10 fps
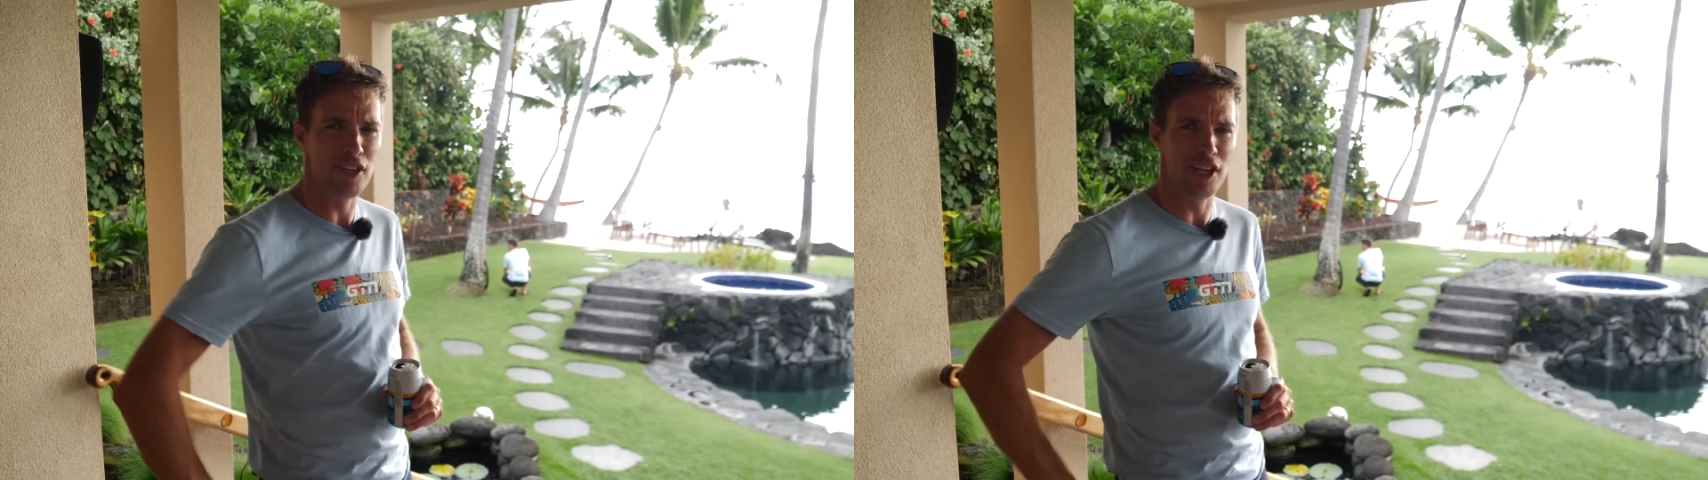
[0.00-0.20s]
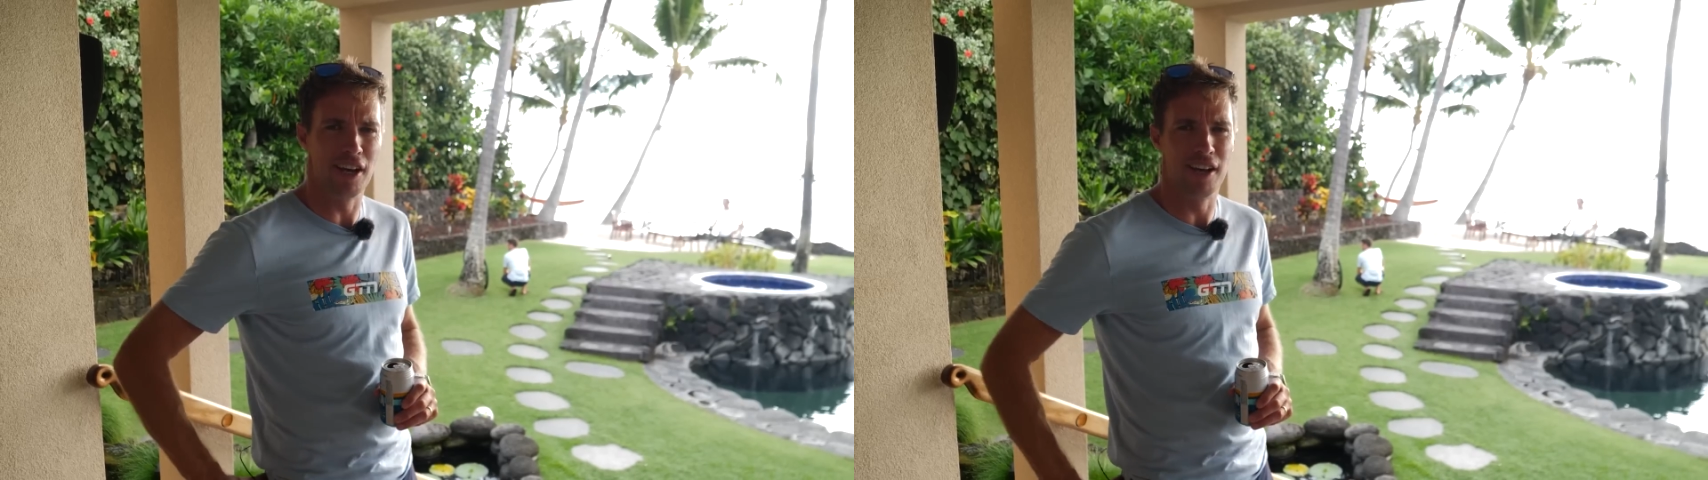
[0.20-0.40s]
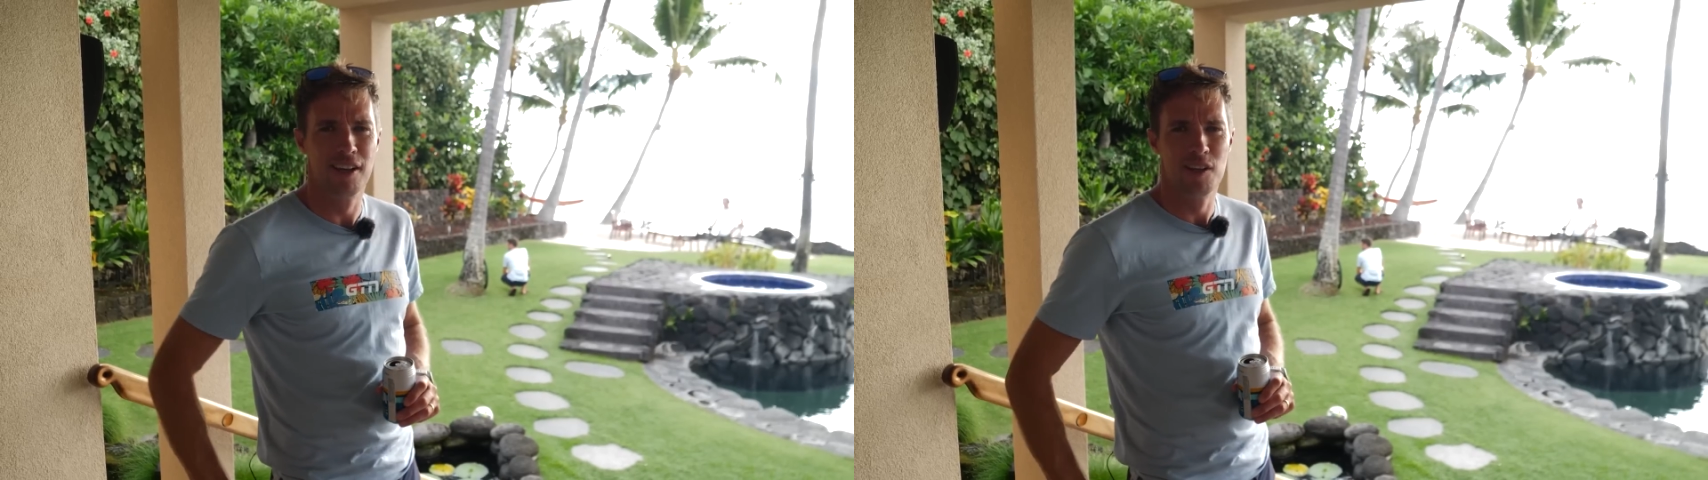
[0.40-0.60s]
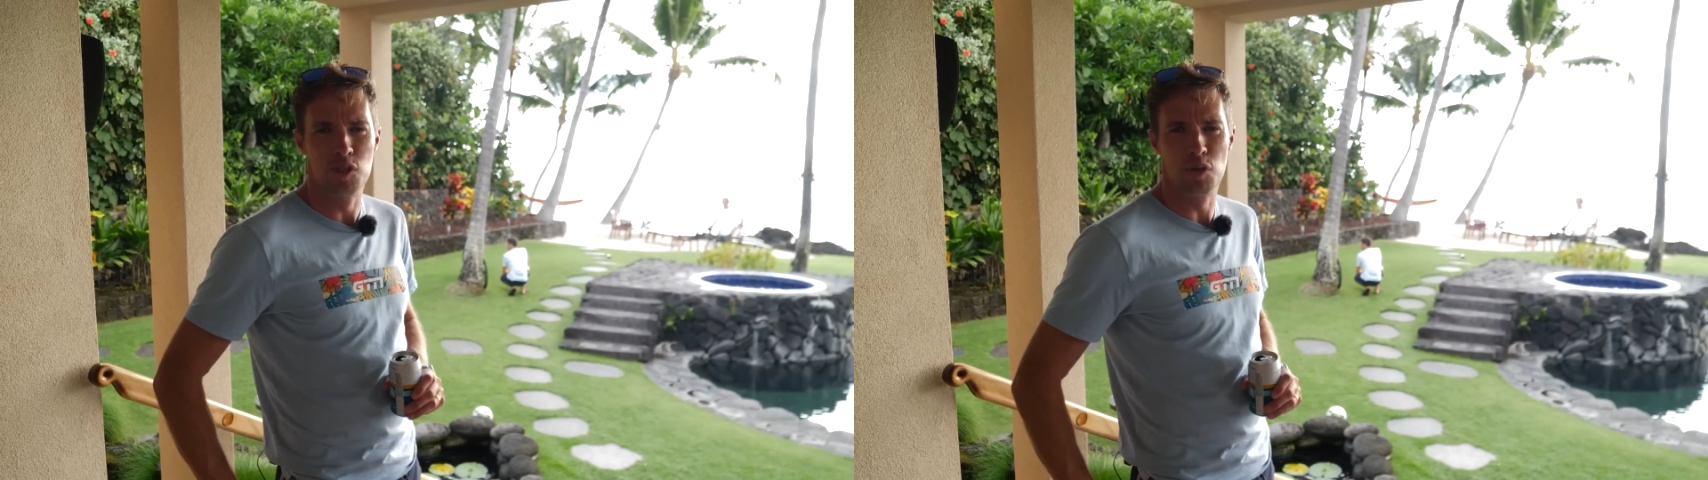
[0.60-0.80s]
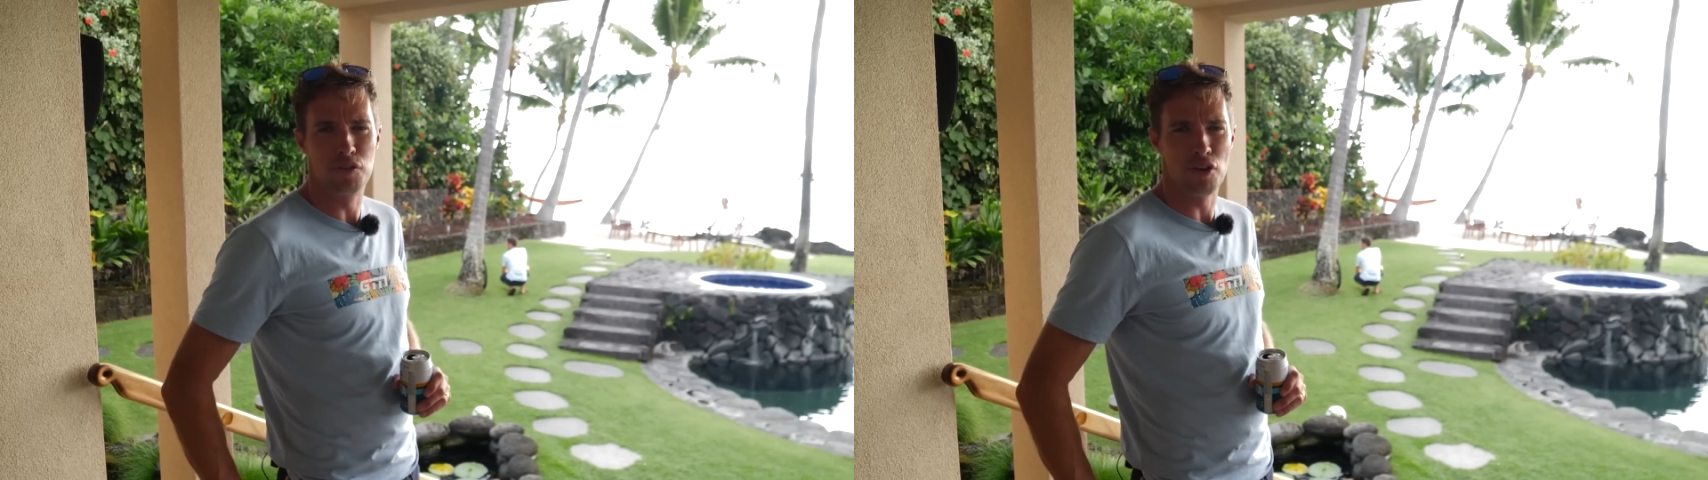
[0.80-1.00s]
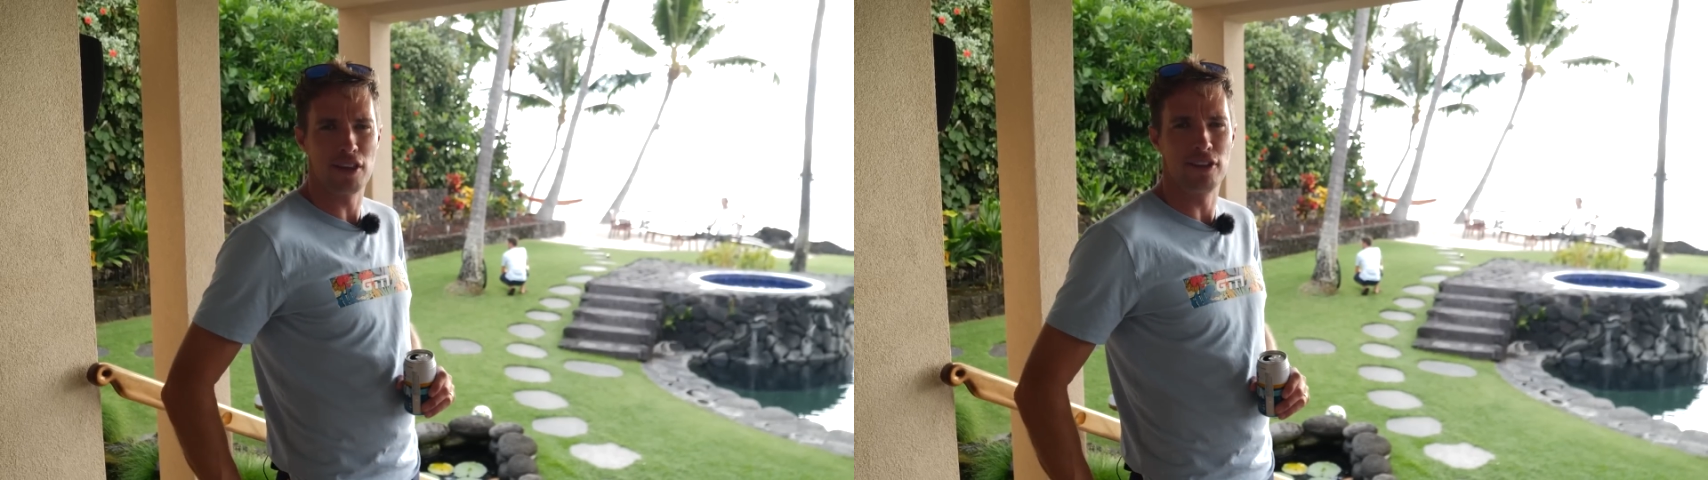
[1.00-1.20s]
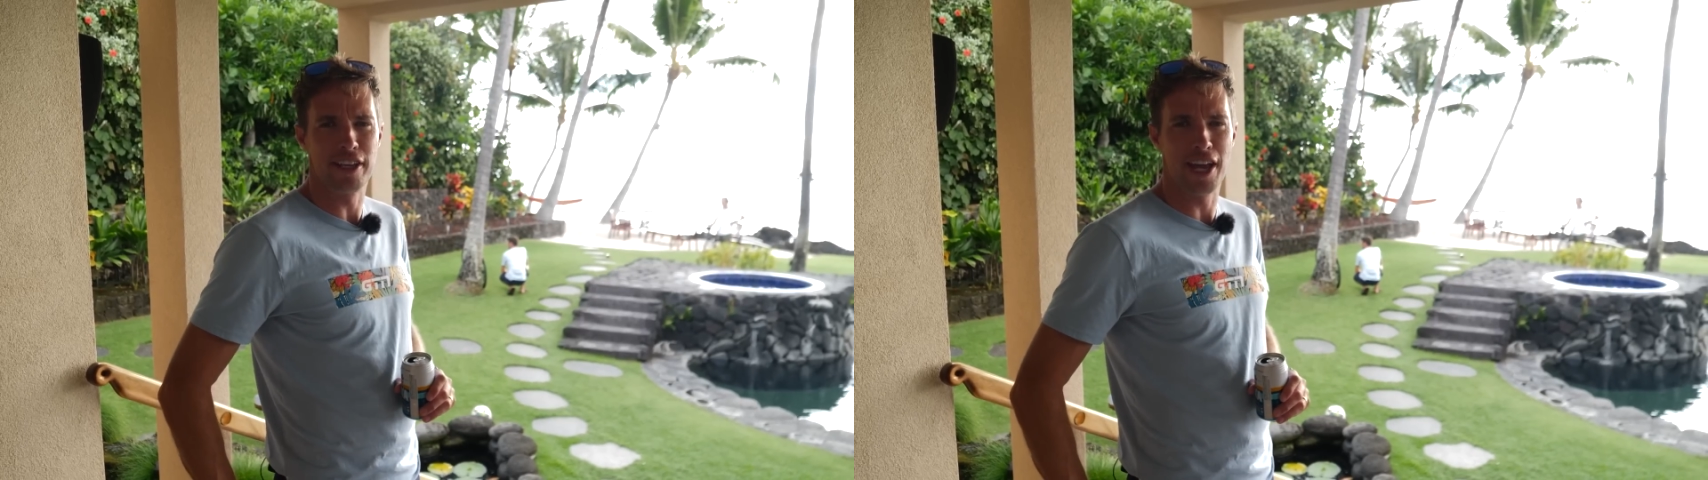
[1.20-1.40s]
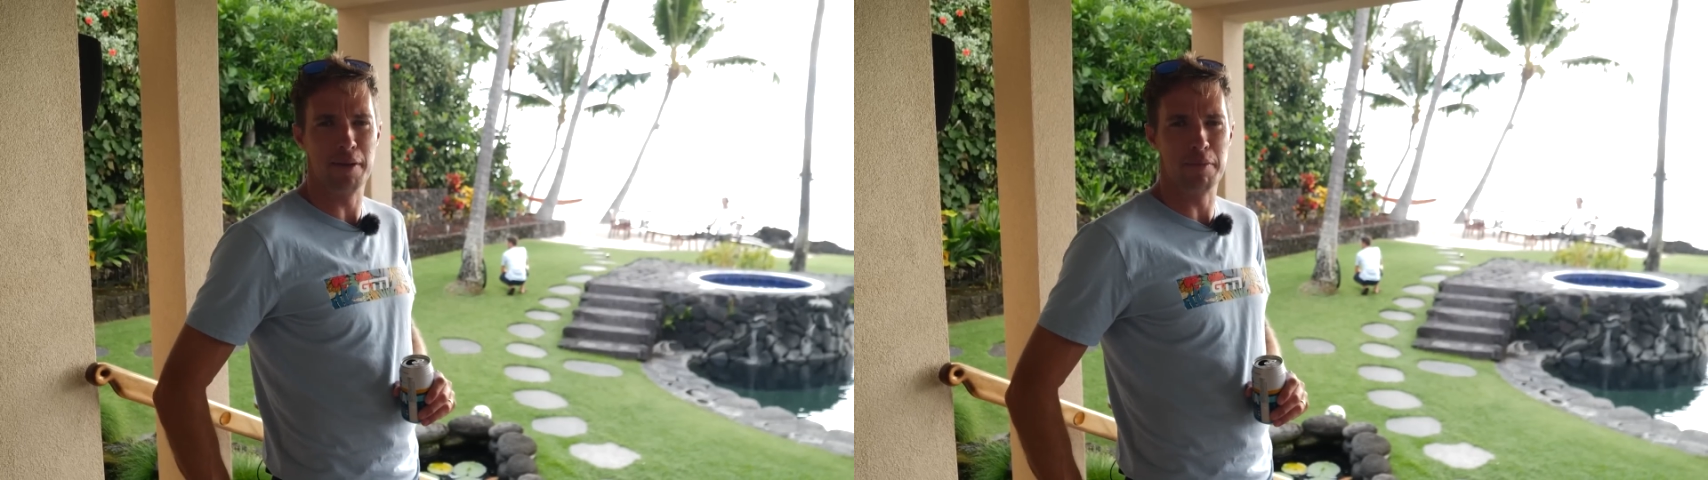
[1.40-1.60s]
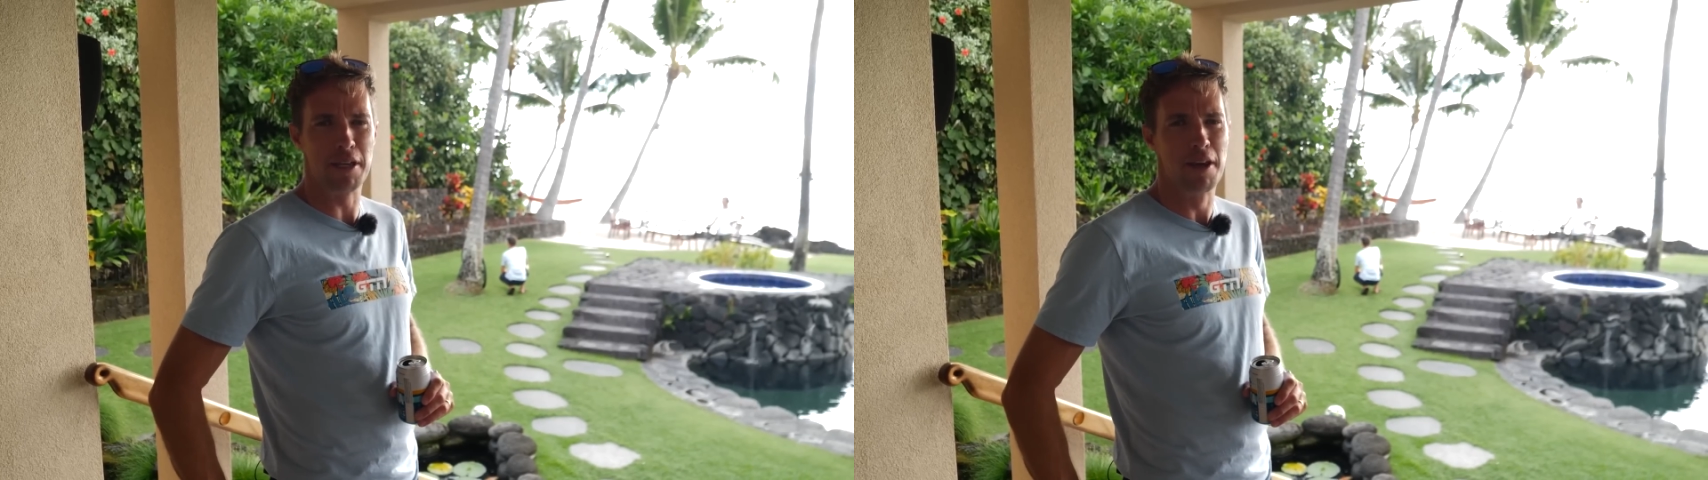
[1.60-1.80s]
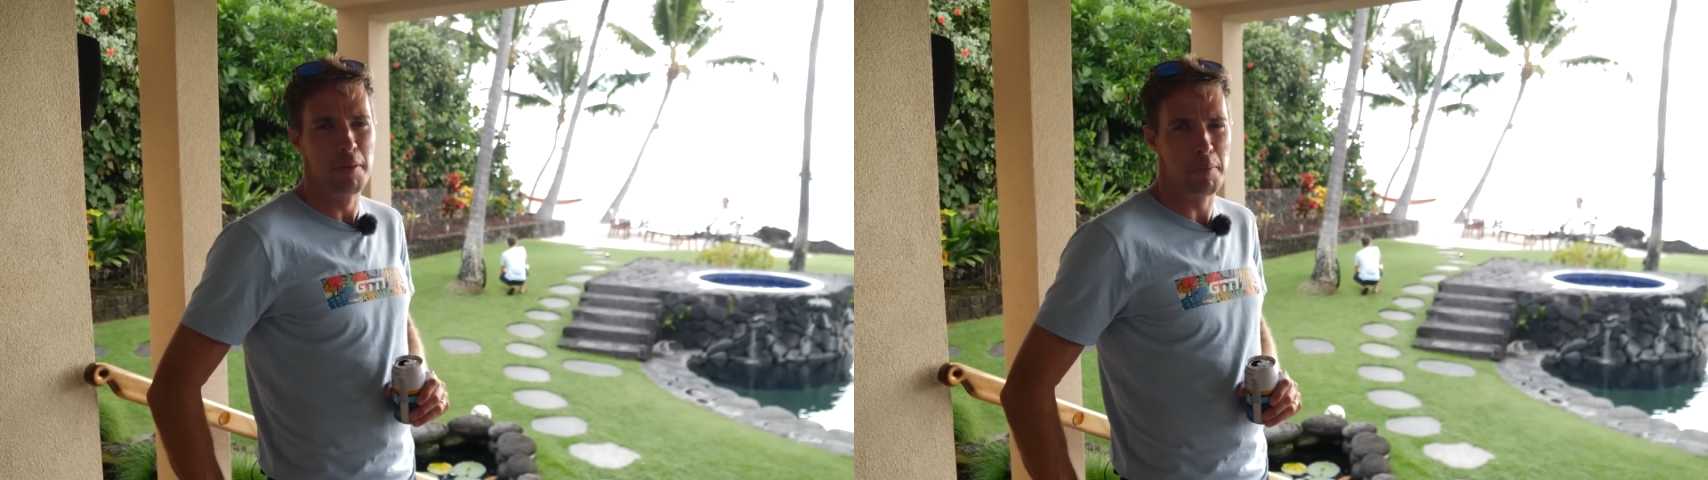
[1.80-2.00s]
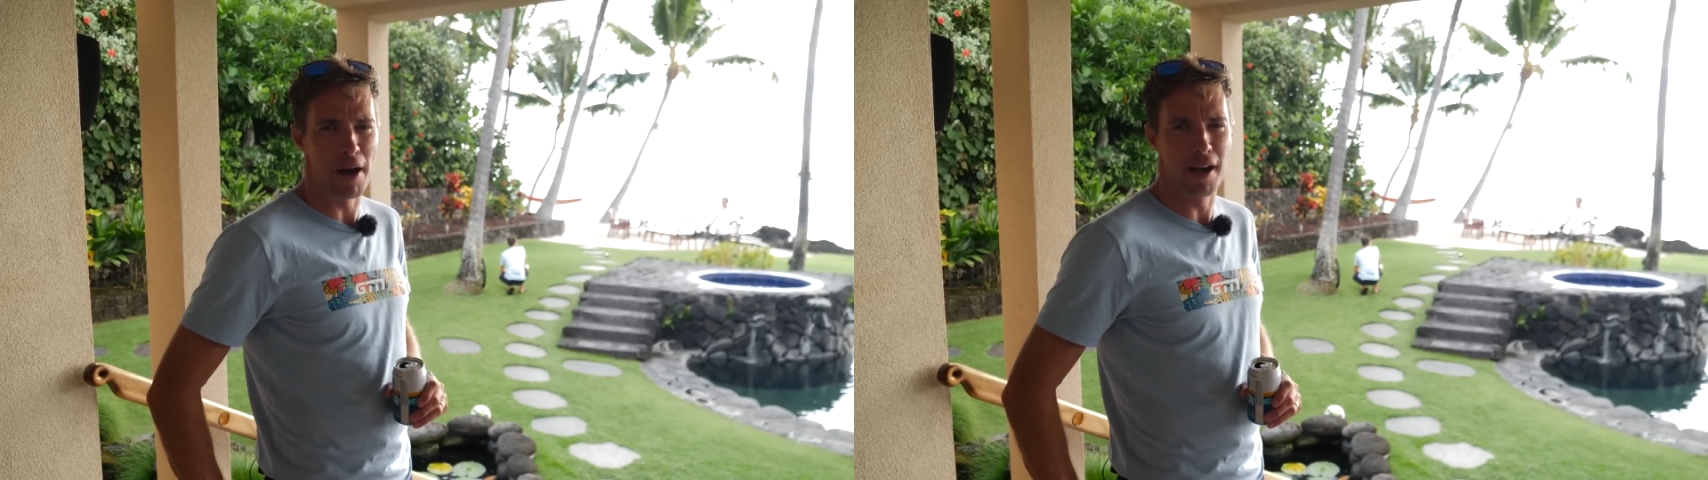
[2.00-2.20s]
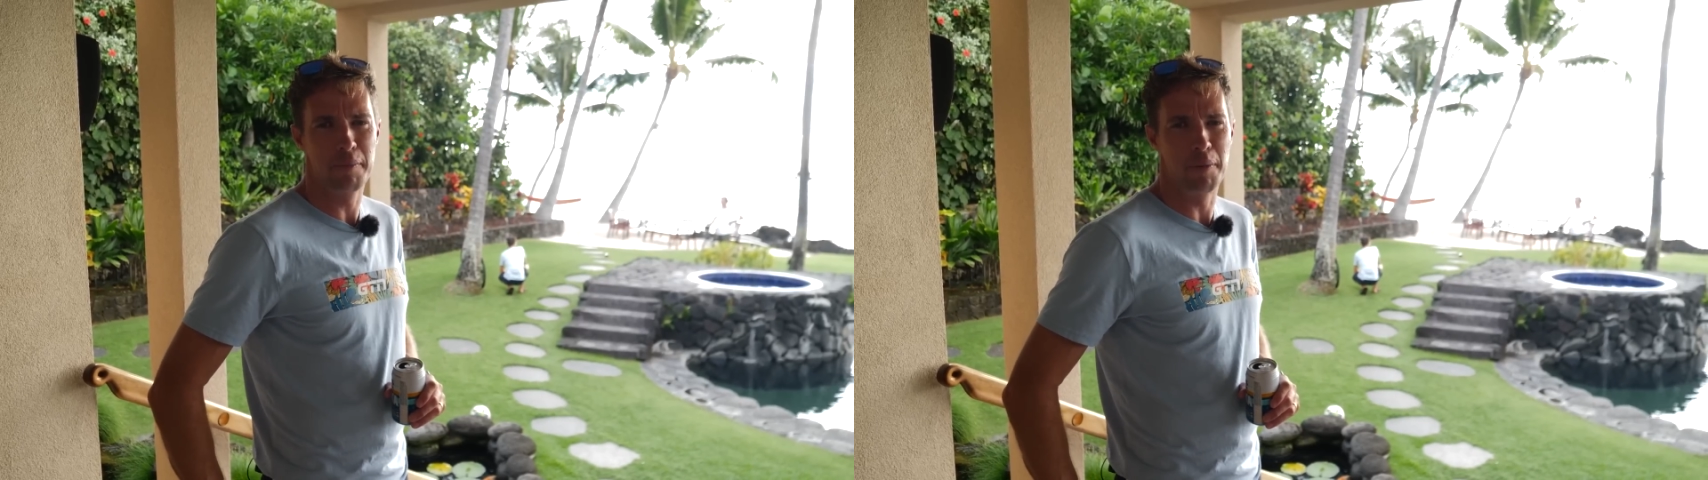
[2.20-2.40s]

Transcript: the uh, Zwift Triathlon Academy bike